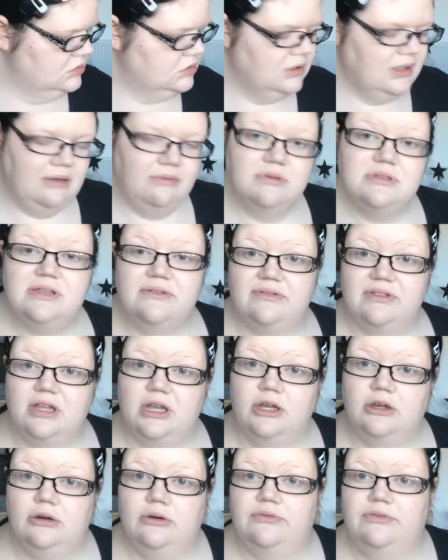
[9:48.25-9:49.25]
So that was
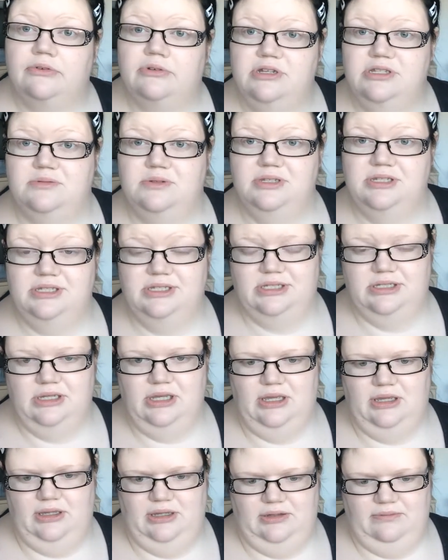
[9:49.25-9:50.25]
everything I got for Christmas.
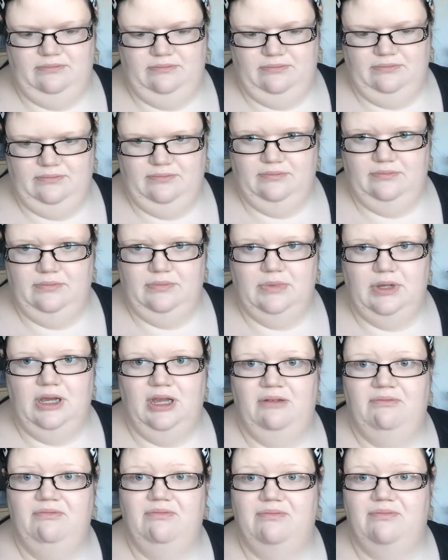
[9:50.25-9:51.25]

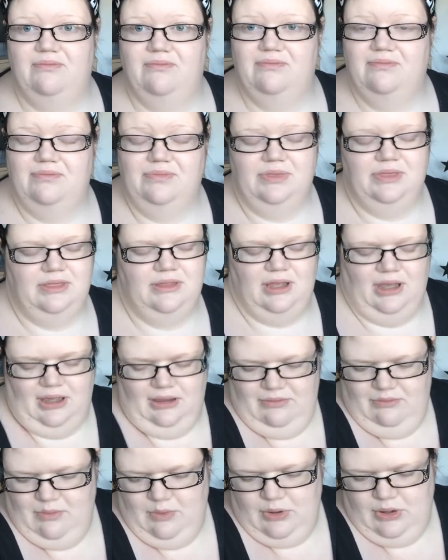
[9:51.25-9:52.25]
I'm
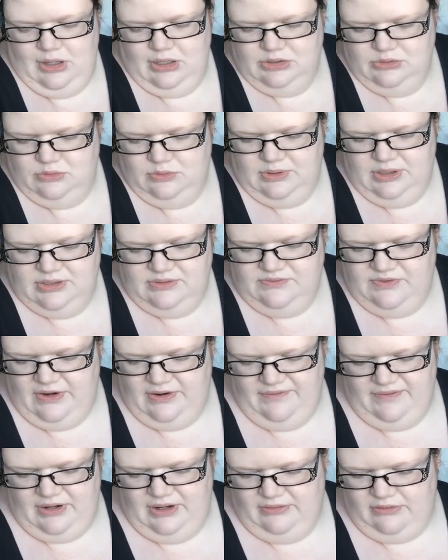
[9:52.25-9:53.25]
as always
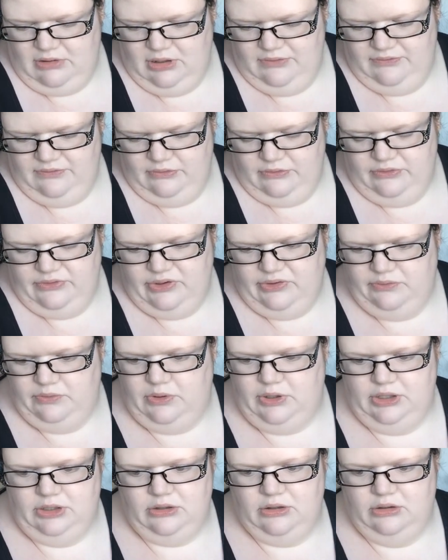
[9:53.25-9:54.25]
very, very grateful of
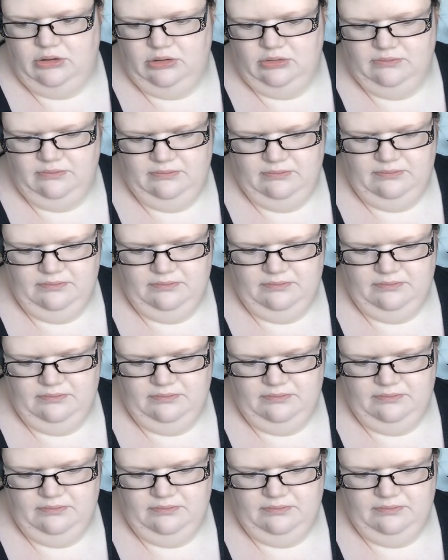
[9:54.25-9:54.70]
what I got.